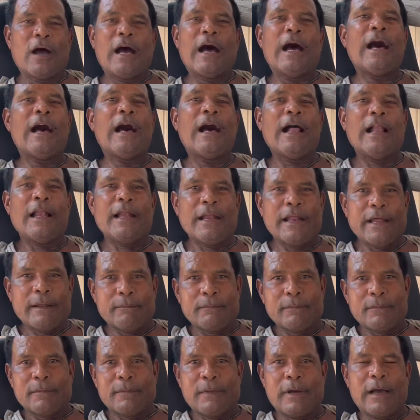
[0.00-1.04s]
All
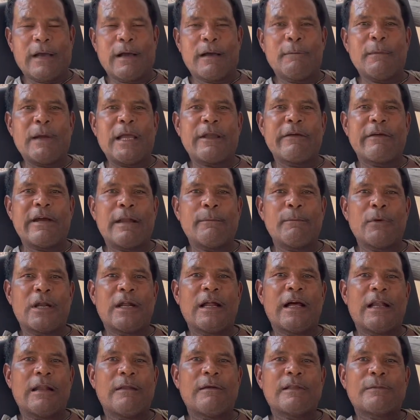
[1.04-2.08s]
them, my grandmother
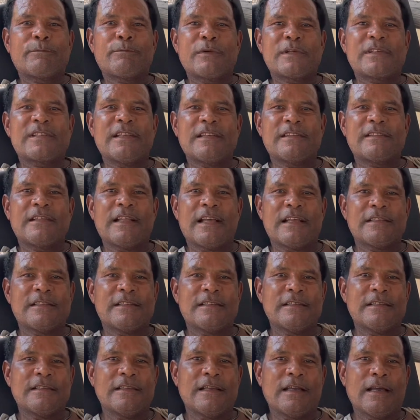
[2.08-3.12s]
and her sisters
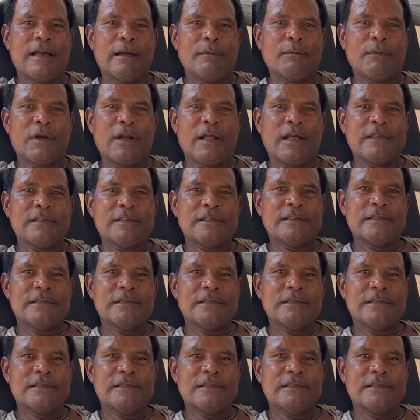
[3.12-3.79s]
and brothers.